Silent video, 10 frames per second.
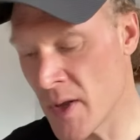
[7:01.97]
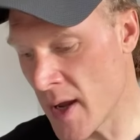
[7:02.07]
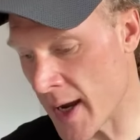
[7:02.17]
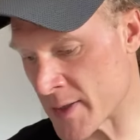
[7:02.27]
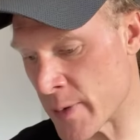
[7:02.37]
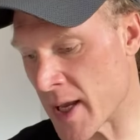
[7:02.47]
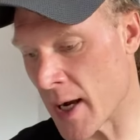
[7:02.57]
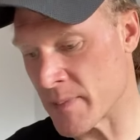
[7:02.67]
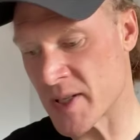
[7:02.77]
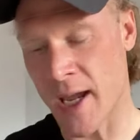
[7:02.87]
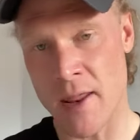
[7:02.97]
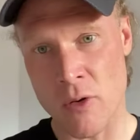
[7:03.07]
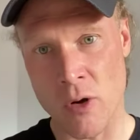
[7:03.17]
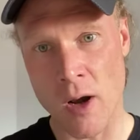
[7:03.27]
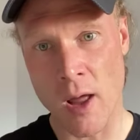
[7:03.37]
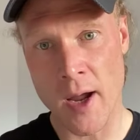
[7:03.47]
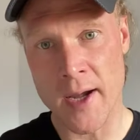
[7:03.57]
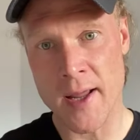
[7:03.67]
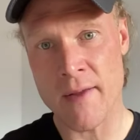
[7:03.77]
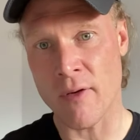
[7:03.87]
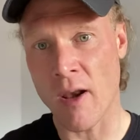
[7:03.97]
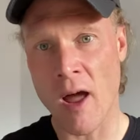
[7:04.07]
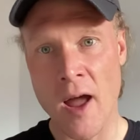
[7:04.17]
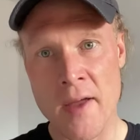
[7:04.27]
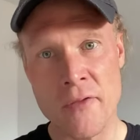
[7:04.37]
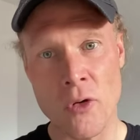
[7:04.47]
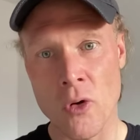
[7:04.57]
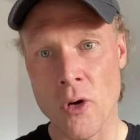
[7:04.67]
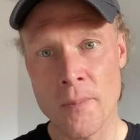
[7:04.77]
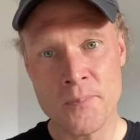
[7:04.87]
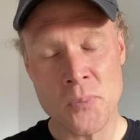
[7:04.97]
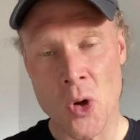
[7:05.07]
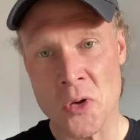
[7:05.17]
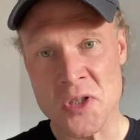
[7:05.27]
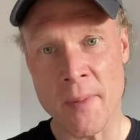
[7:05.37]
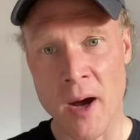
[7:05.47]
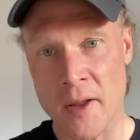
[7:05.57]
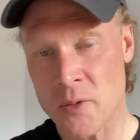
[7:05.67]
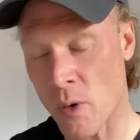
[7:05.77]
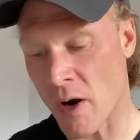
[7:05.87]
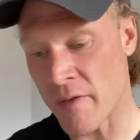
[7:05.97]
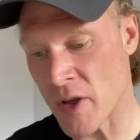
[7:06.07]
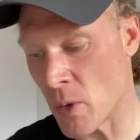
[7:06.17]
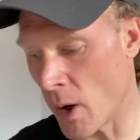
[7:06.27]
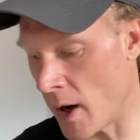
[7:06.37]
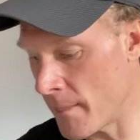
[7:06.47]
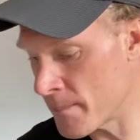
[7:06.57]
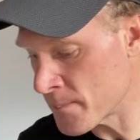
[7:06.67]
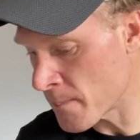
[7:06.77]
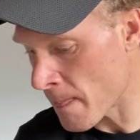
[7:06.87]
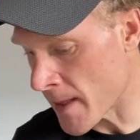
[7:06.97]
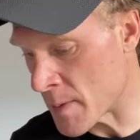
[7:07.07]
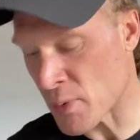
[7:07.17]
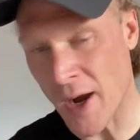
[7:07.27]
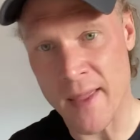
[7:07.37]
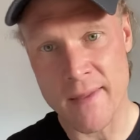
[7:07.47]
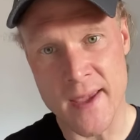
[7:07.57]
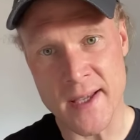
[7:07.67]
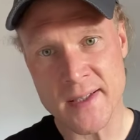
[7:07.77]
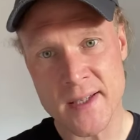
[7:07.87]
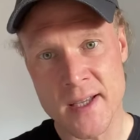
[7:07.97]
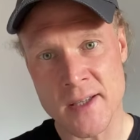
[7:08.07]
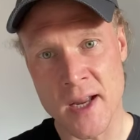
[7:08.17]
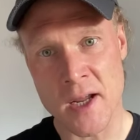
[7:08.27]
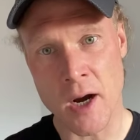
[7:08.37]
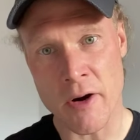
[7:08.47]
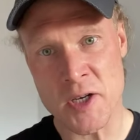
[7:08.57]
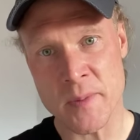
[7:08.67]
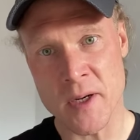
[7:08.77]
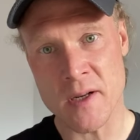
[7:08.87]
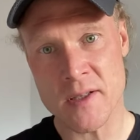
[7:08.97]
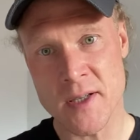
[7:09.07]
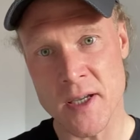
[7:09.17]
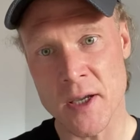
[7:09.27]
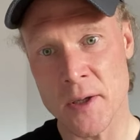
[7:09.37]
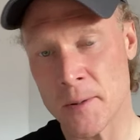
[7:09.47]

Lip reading: as we come together online, either live or on demand, wherever you are. I pray that this is an encouragement to you.